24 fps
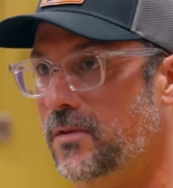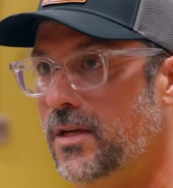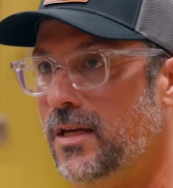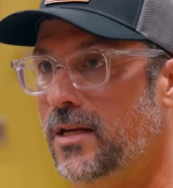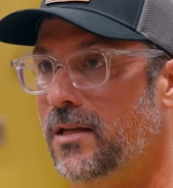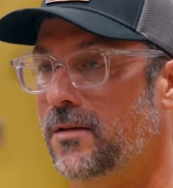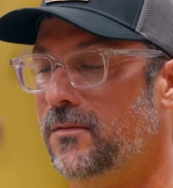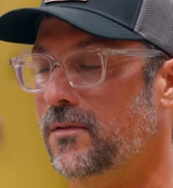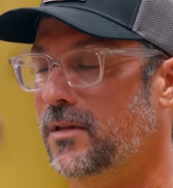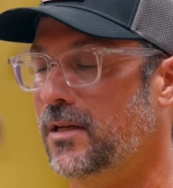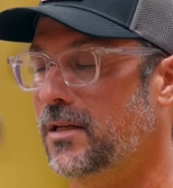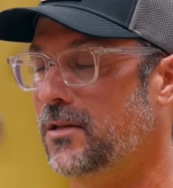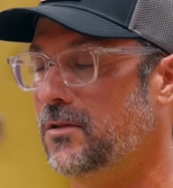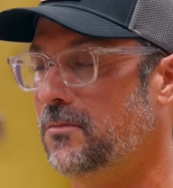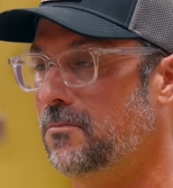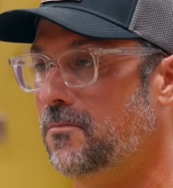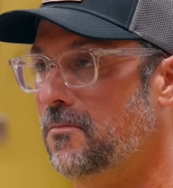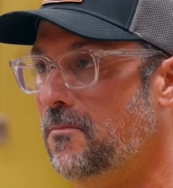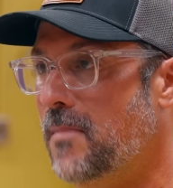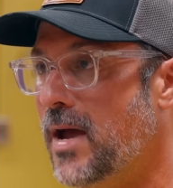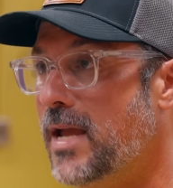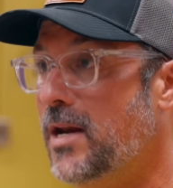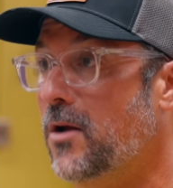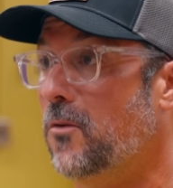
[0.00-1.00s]
that, that
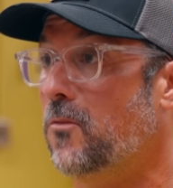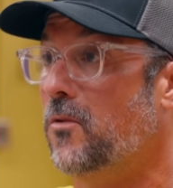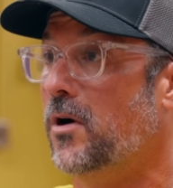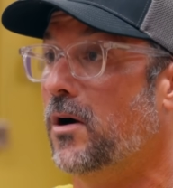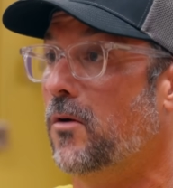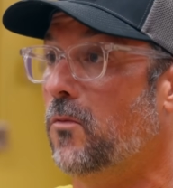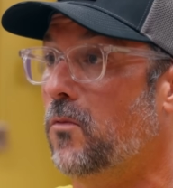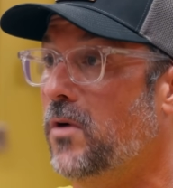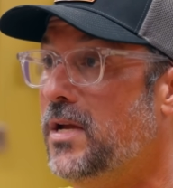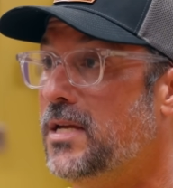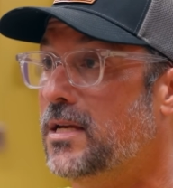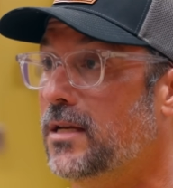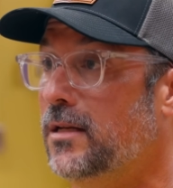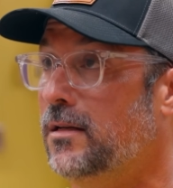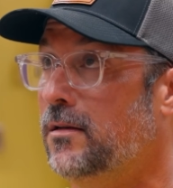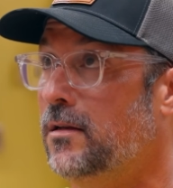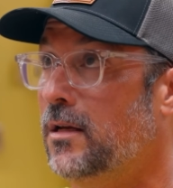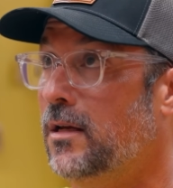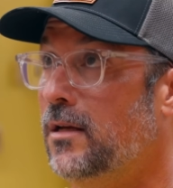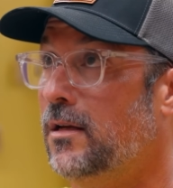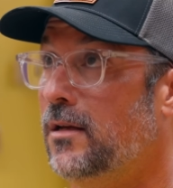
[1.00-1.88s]
made it where we could